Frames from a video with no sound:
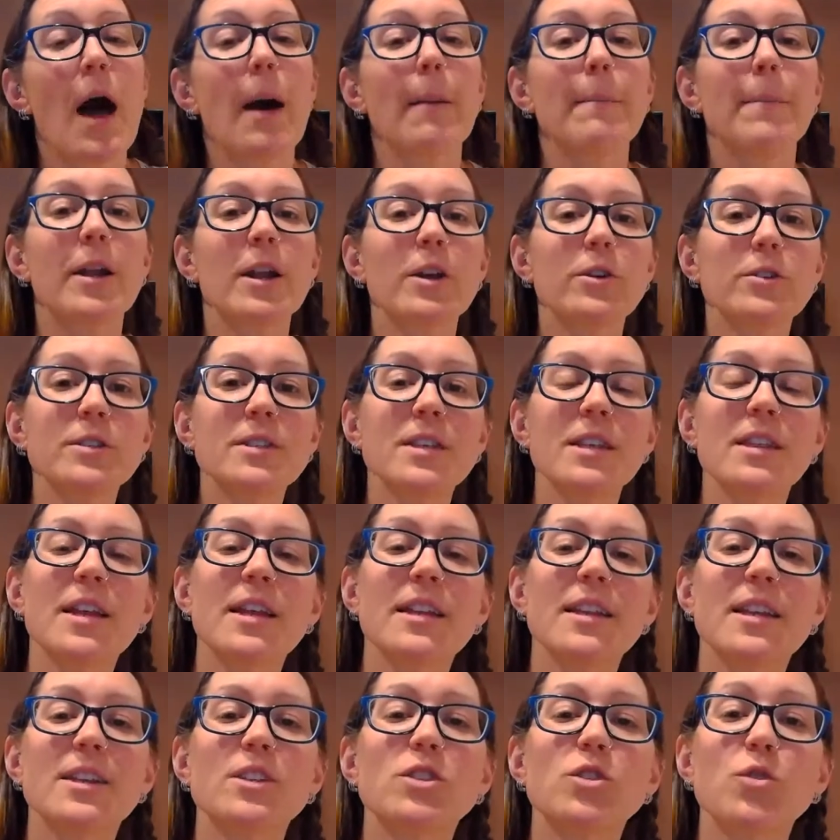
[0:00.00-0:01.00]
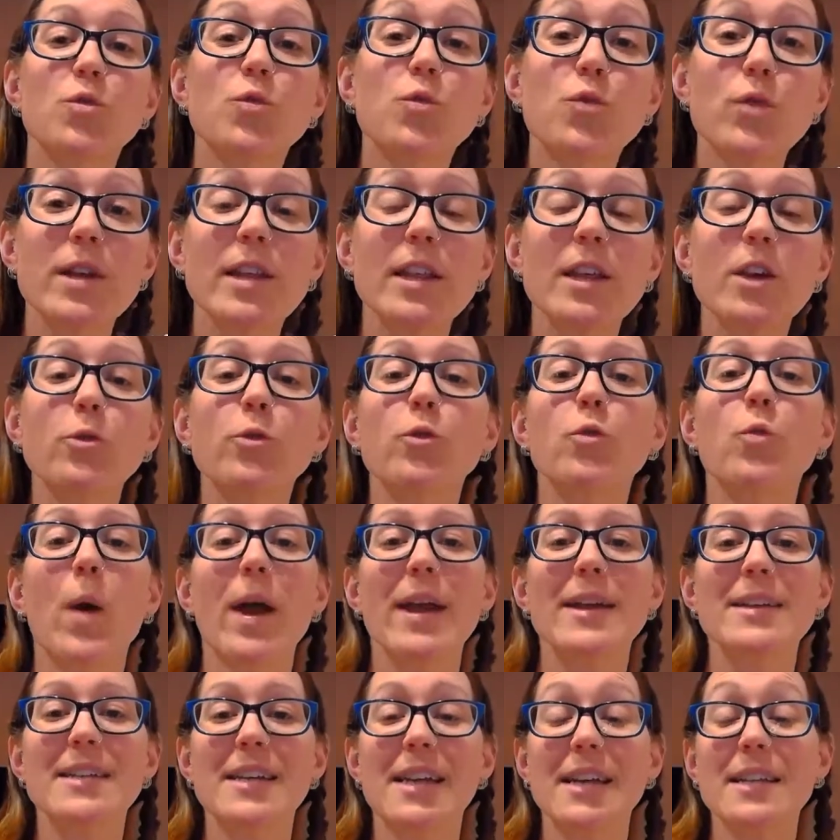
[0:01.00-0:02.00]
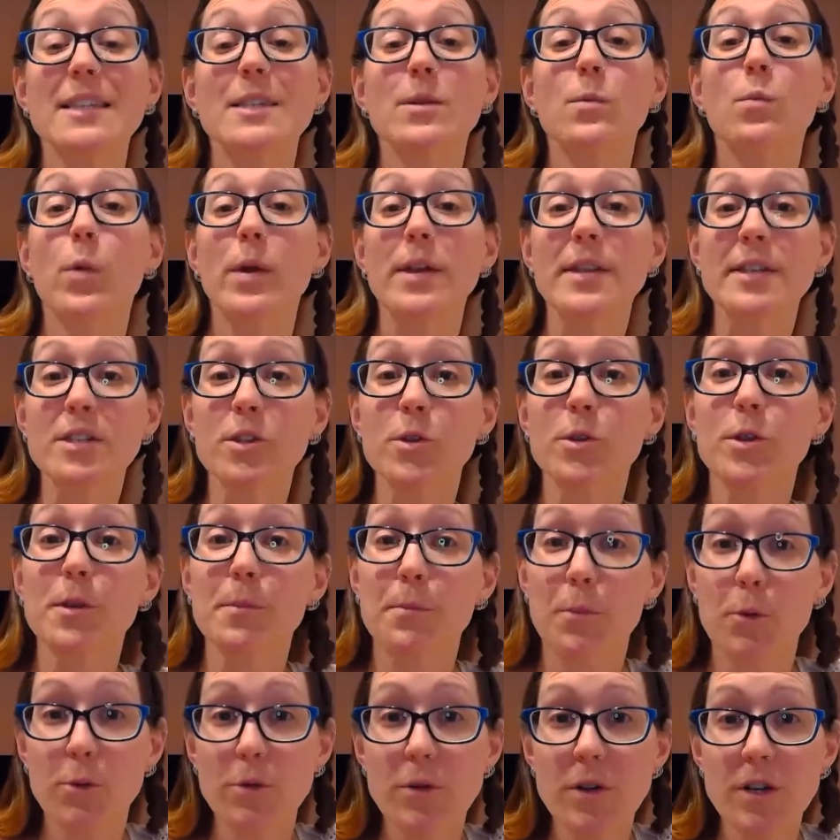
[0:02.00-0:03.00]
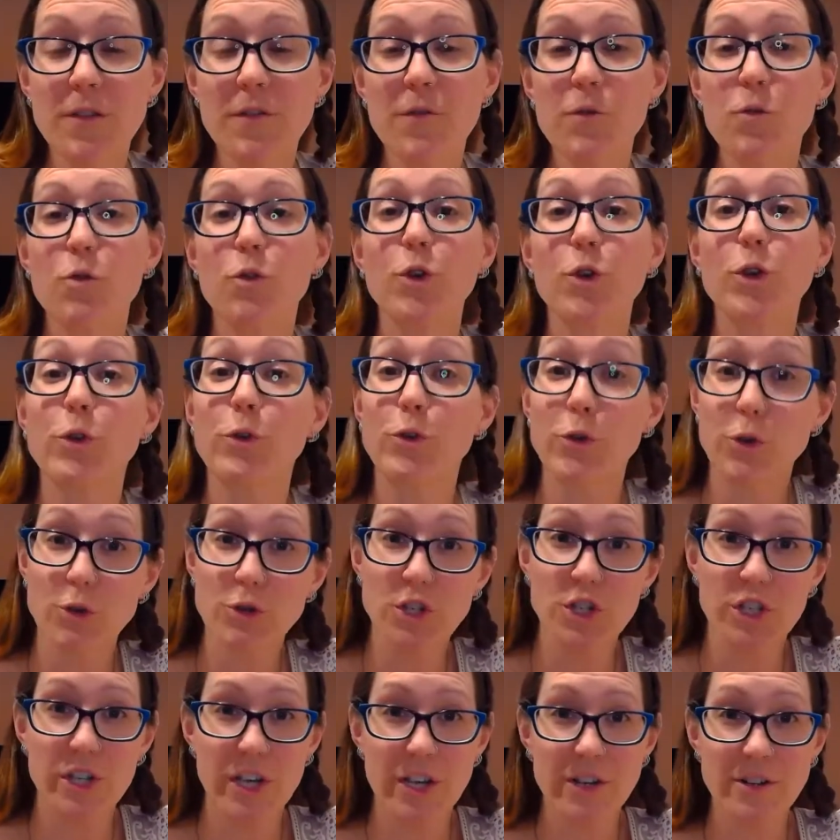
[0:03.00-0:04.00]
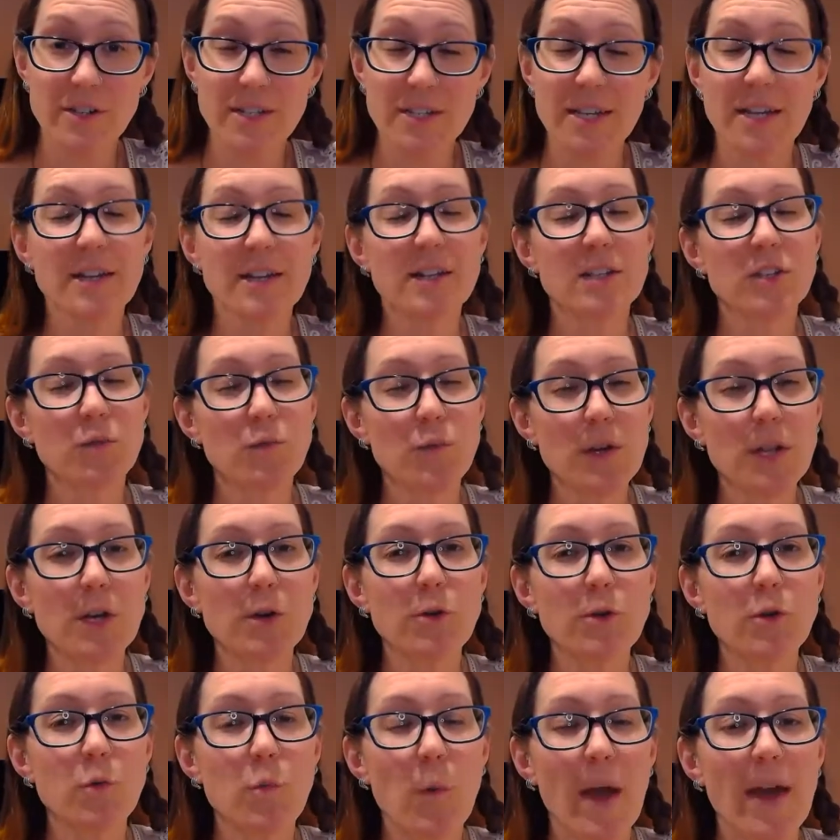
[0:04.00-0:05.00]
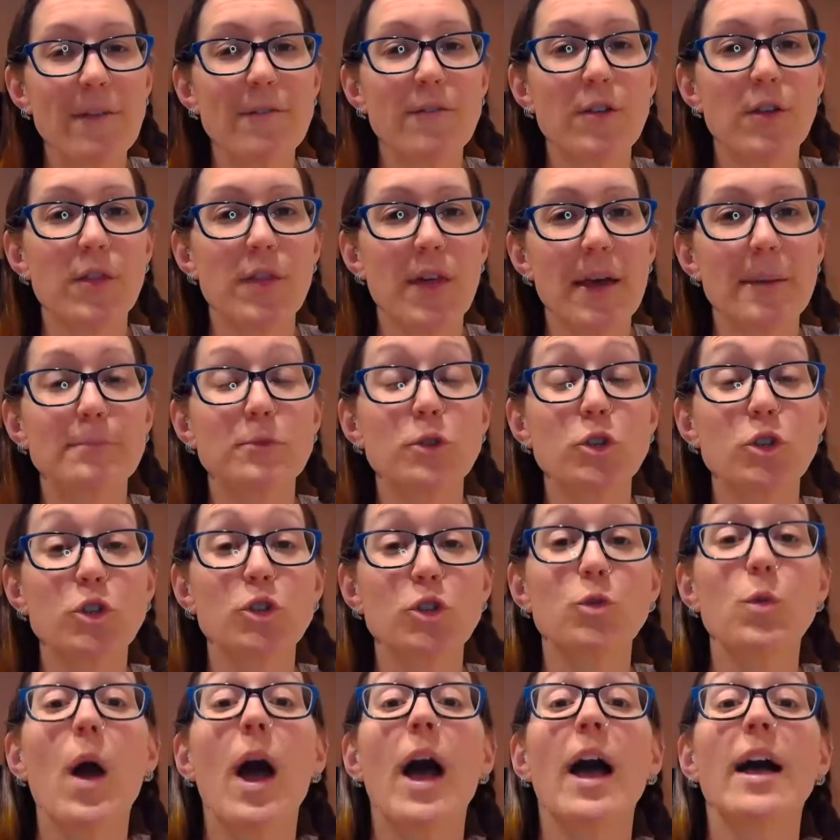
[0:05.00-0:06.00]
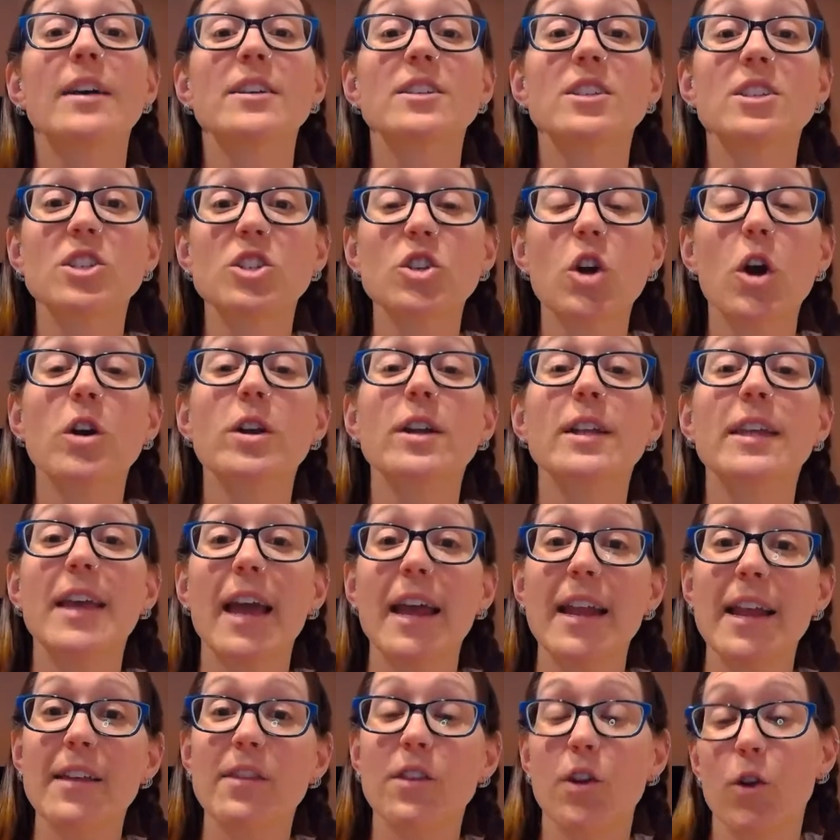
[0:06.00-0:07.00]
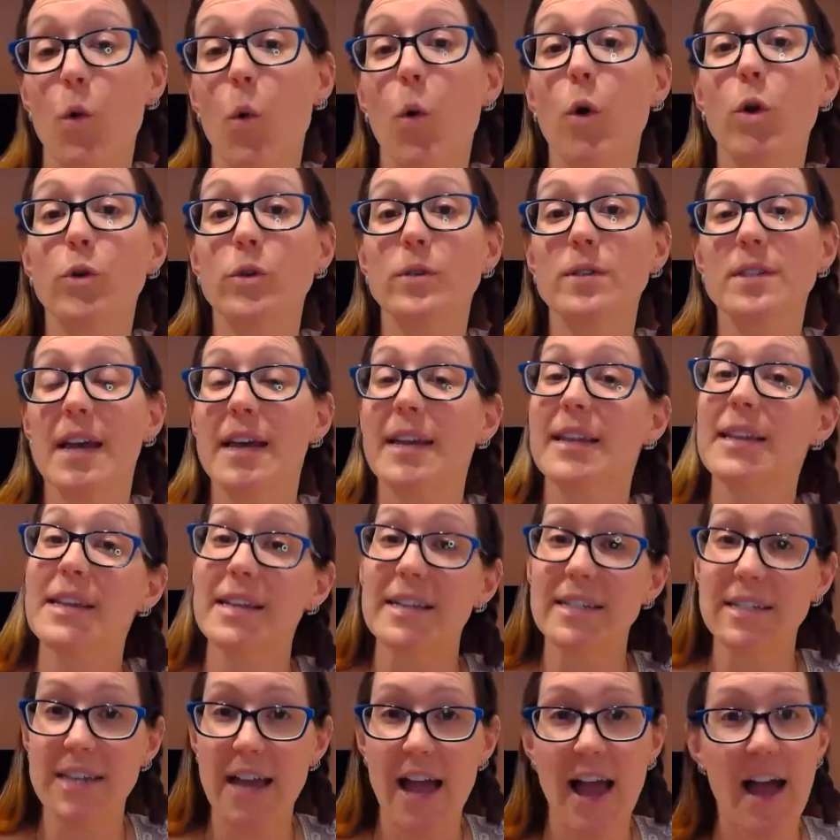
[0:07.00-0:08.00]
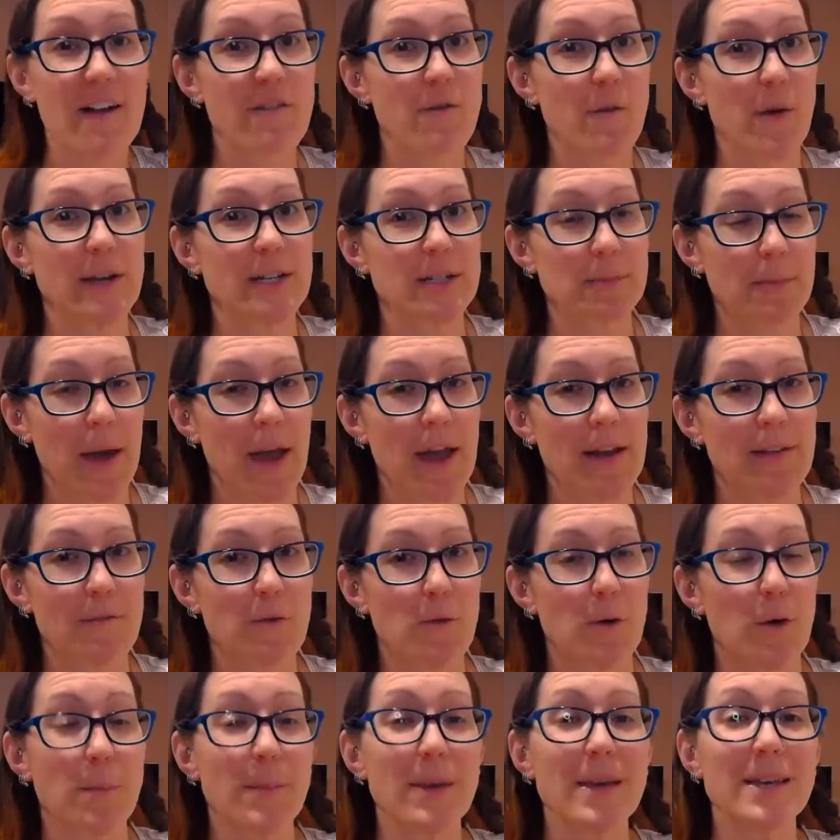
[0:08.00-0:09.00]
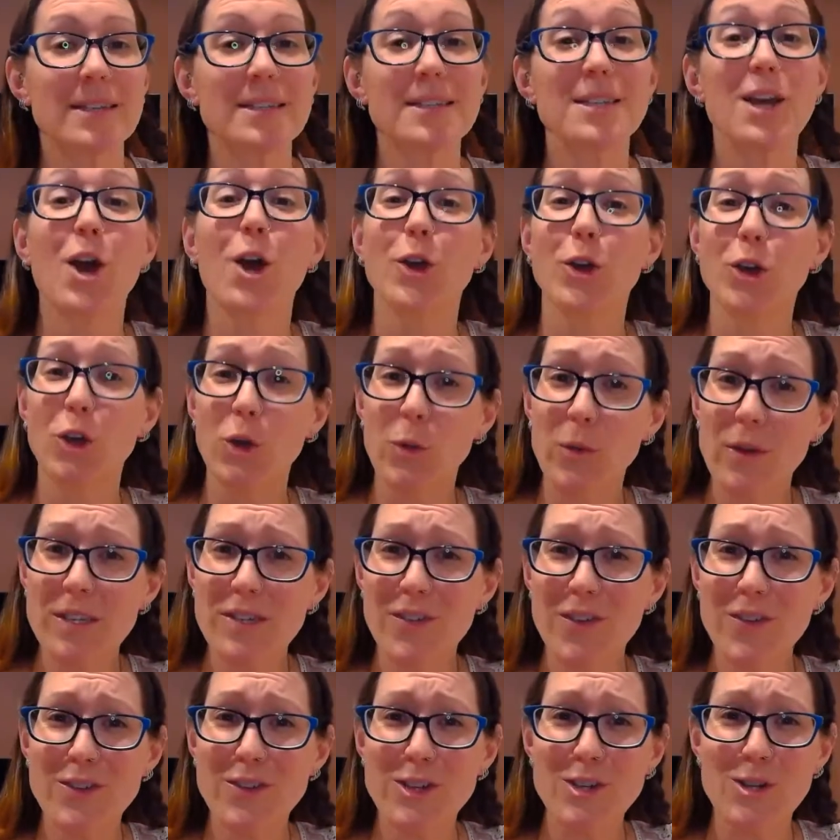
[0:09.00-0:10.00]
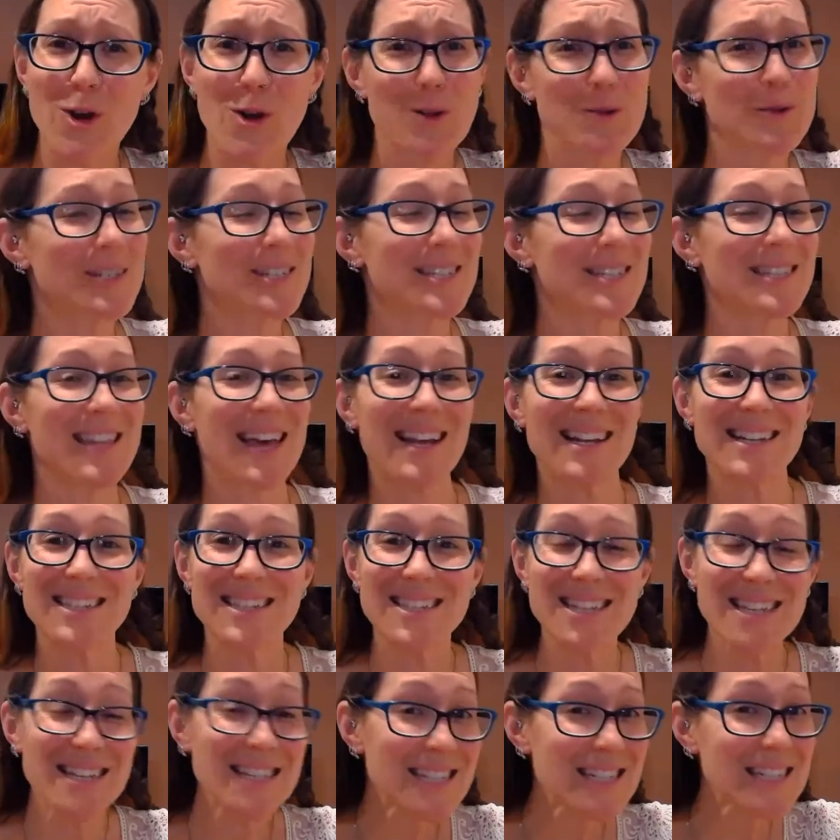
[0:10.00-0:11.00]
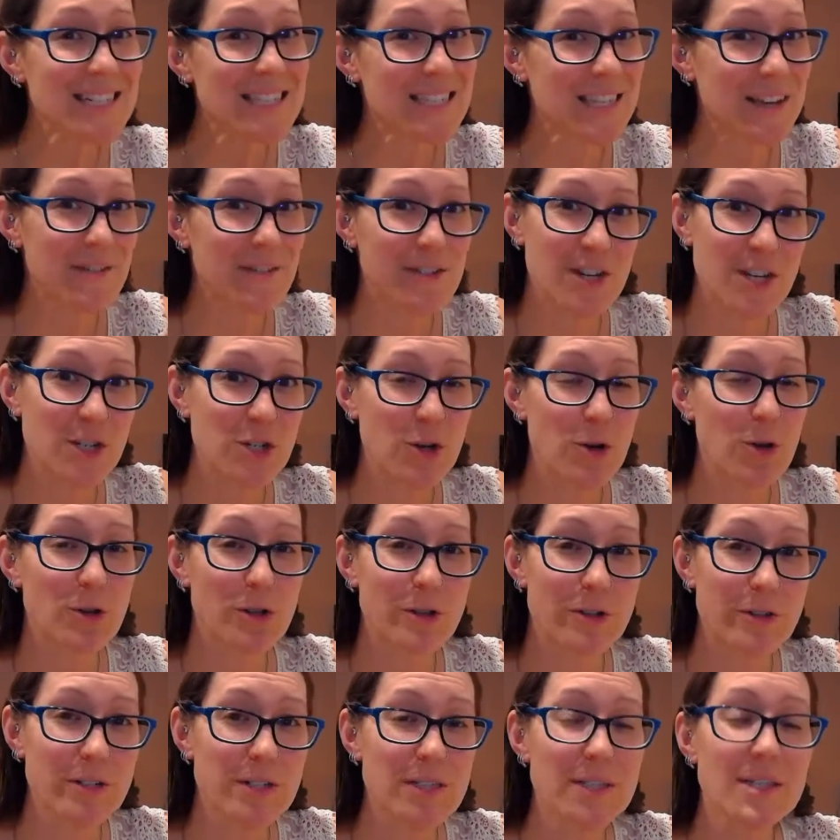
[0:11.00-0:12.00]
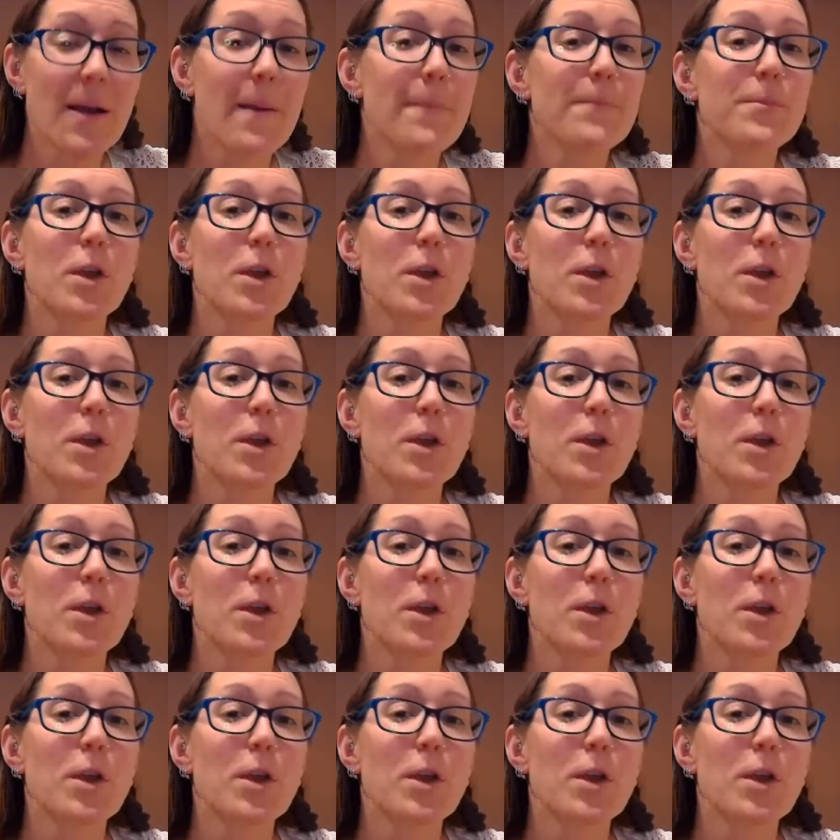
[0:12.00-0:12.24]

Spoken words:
But I also think that it's a really good way to get some wins on the board for your new shares, and it's a really good way for them to start getting their oils at least halfway paid for, because US $50 is like $60, $70,